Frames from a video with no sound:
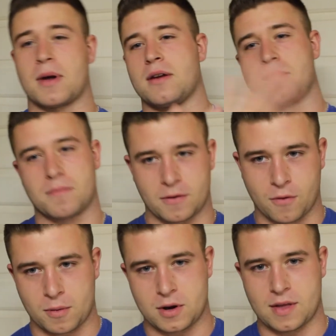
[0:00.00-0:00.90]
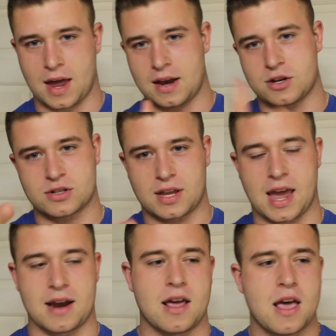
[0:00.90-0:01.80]
But before we do that, just
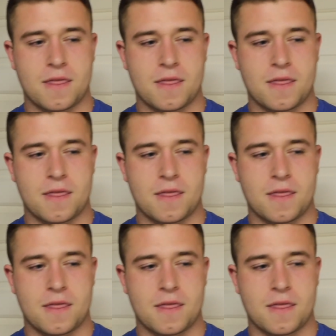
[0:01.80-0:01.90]
again,